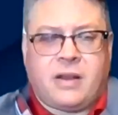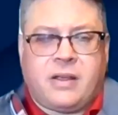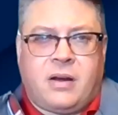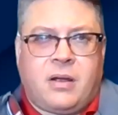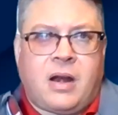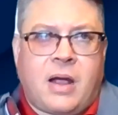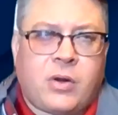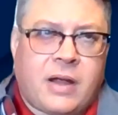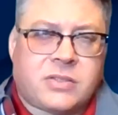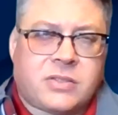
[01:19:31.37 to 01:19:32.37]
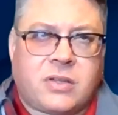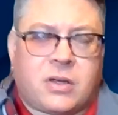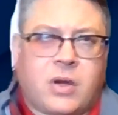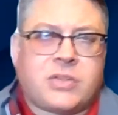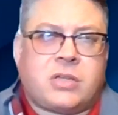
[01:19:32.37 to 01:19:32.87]
and, and I would answer the
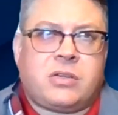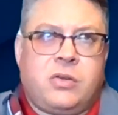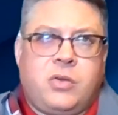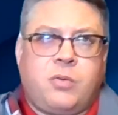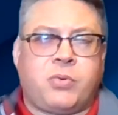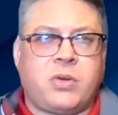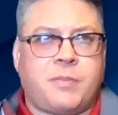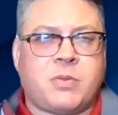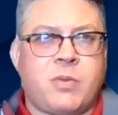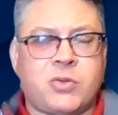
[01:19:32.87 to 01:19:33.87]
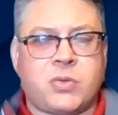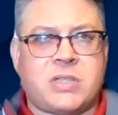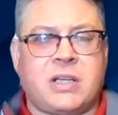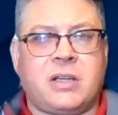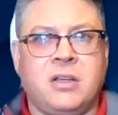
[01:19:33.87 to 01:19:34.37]
question. You you put up some
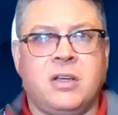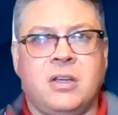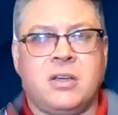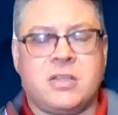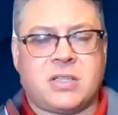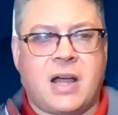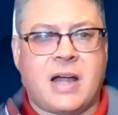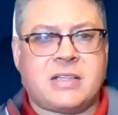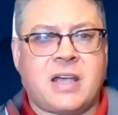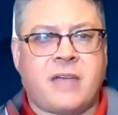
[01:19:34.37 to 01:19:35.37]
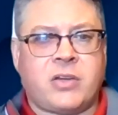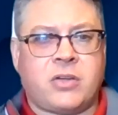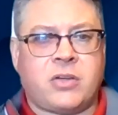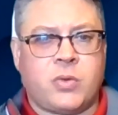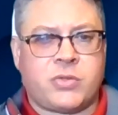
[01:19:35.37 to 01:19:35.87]
interesting slides having
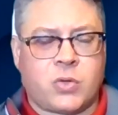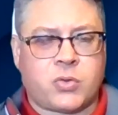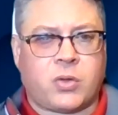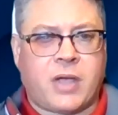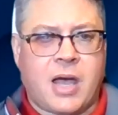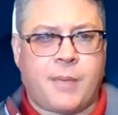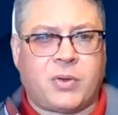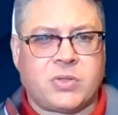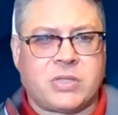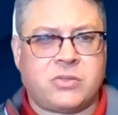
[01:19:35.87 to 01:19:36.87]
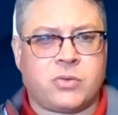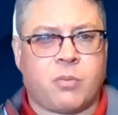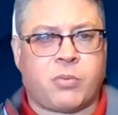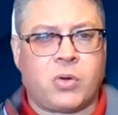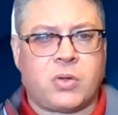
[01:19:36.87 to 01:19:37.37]
to do with social capitals and sort
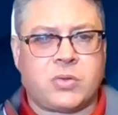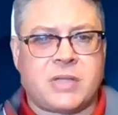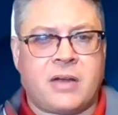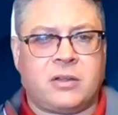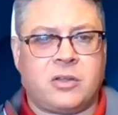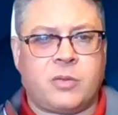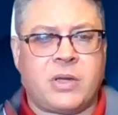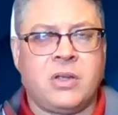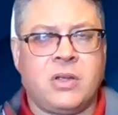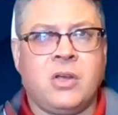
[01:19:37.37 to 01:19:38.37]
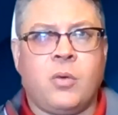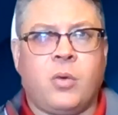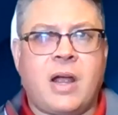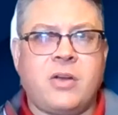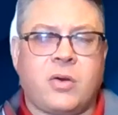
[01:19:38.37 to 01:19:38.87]
of broke those down a little bit.
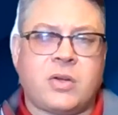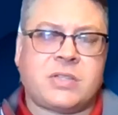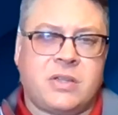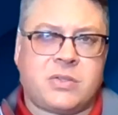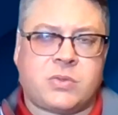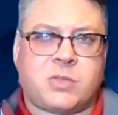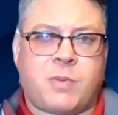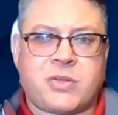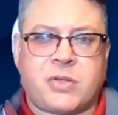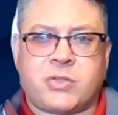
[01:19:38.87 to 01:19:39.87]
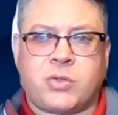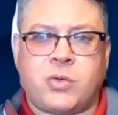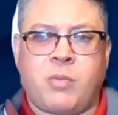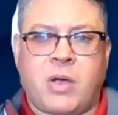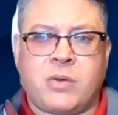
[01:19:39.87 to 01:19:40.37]
What I noticed, and this was especially
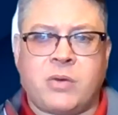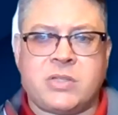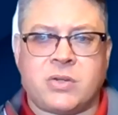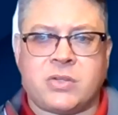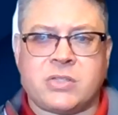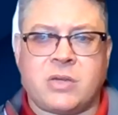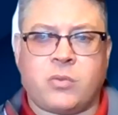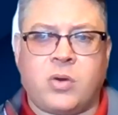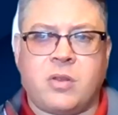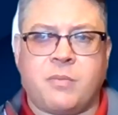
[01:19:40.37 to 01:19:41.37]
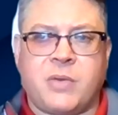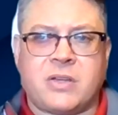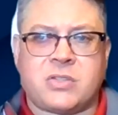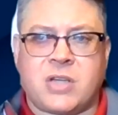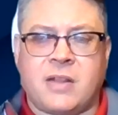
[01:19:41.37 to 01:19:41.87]
true in my research, is that one of the
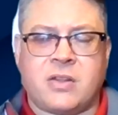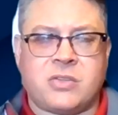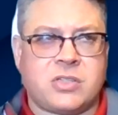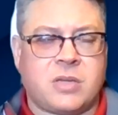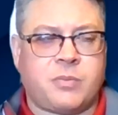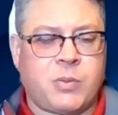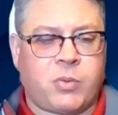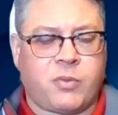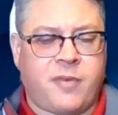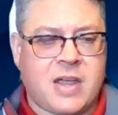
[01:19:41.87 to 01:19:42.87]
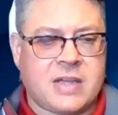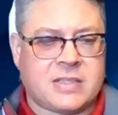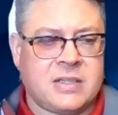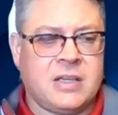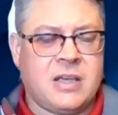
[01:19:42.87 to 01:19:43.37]
biggest challenges that people
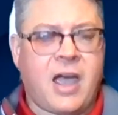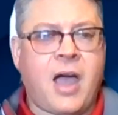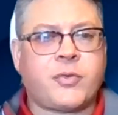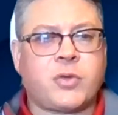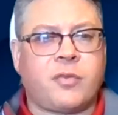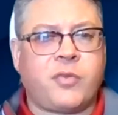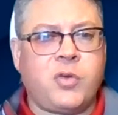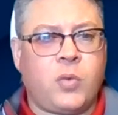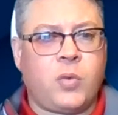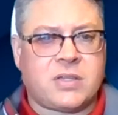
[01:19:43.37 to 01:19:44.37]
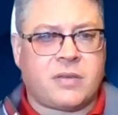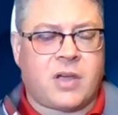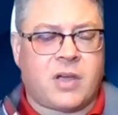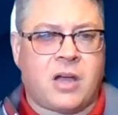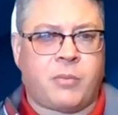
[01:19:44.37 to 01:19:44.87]
face after a few weeks have
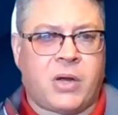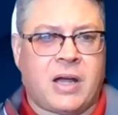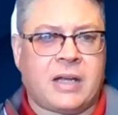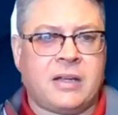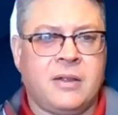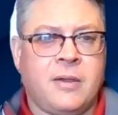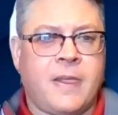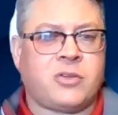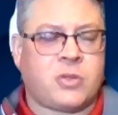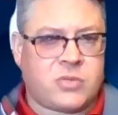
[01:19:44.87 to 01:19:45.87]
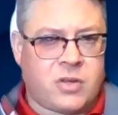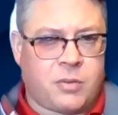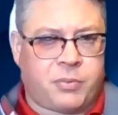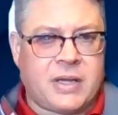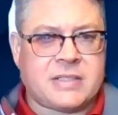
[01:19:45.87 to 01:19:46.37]
gone by, in terms of
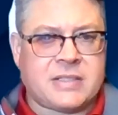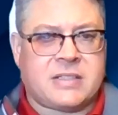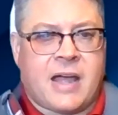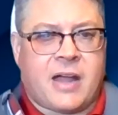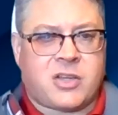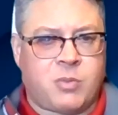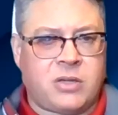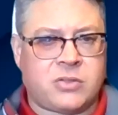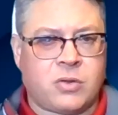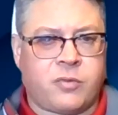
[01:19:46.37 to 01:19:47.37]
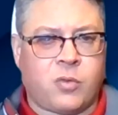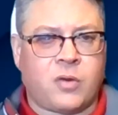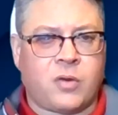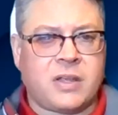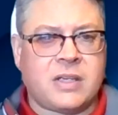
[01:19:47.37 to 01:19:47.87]
their place attachment and so
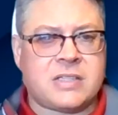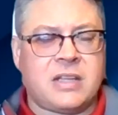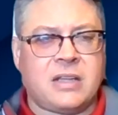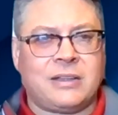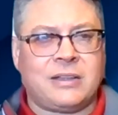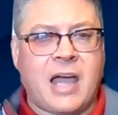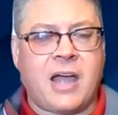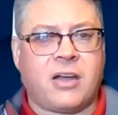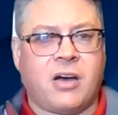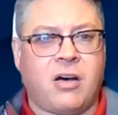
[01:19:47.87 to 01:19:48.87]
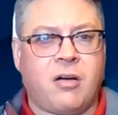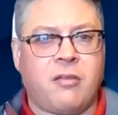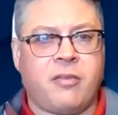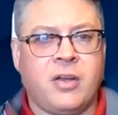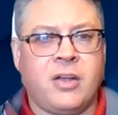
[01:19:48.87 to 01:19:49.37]
forth, is the lack
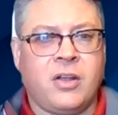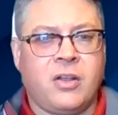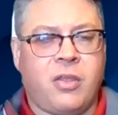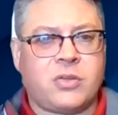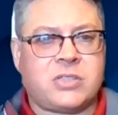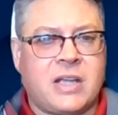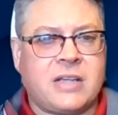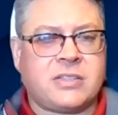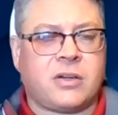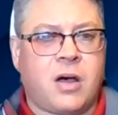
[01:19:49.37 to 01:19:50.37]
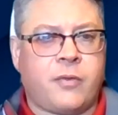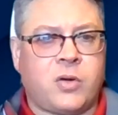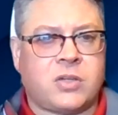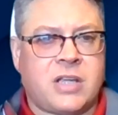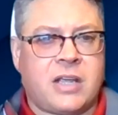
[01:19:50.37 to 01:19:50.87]
of those things that
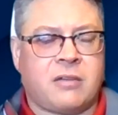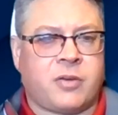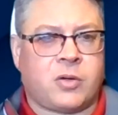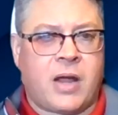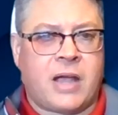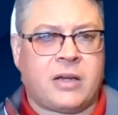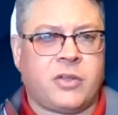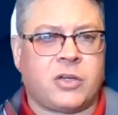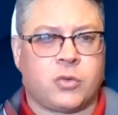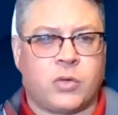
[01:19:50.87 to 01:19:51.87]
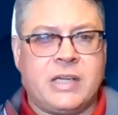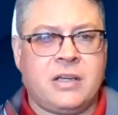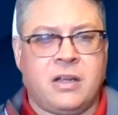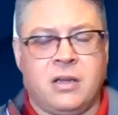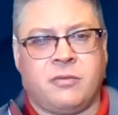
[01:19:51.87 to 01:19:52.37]
often are taken for granted the
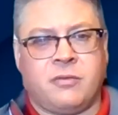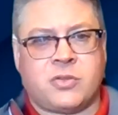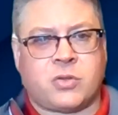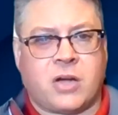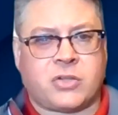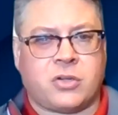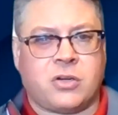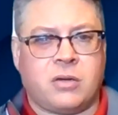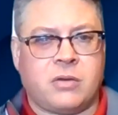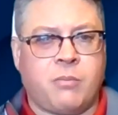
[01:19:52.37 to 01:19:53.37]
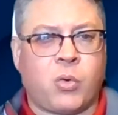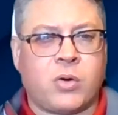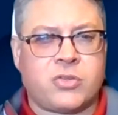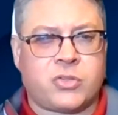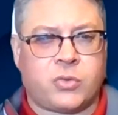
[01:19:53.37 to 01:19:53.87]
green infrastructure,
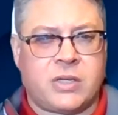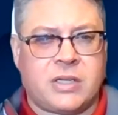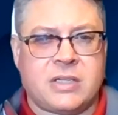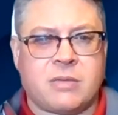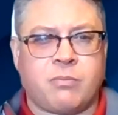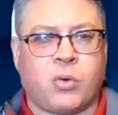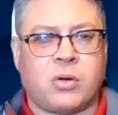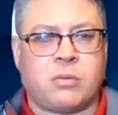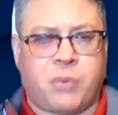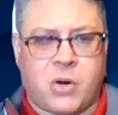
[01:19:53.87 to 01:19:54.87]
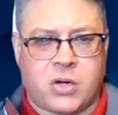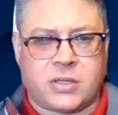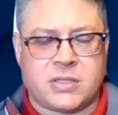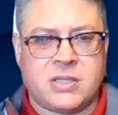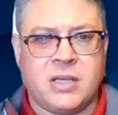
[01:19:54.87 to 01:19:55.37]
important trees, important
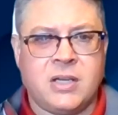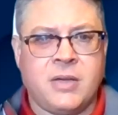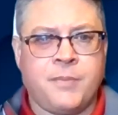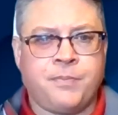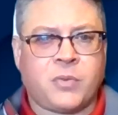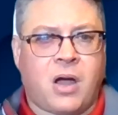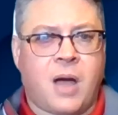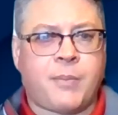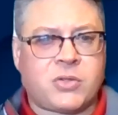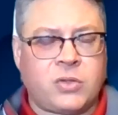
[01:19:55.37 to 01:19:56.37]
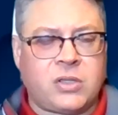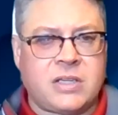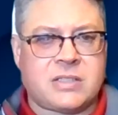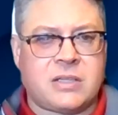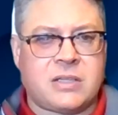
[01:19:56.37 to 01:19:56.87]
parks,
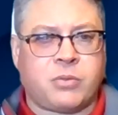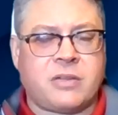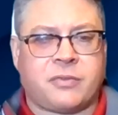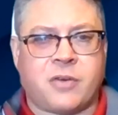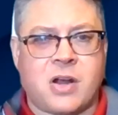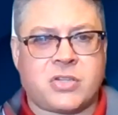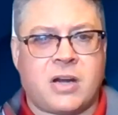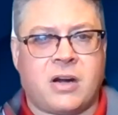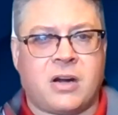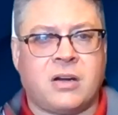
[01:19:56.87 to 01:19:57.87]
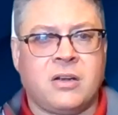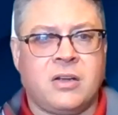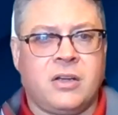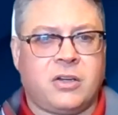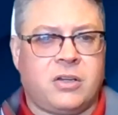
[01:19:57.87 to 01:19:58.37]
opportunities to breathe fresh air,
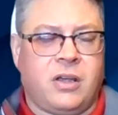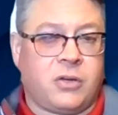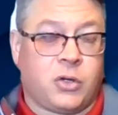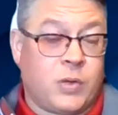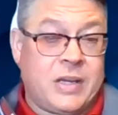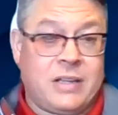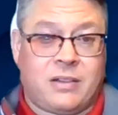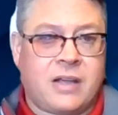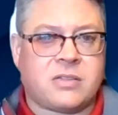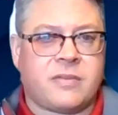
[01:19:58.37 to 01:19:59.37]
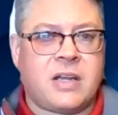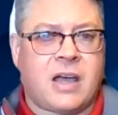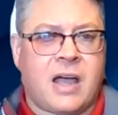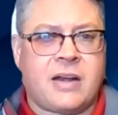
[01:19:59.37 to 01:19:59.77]
you know, green things of any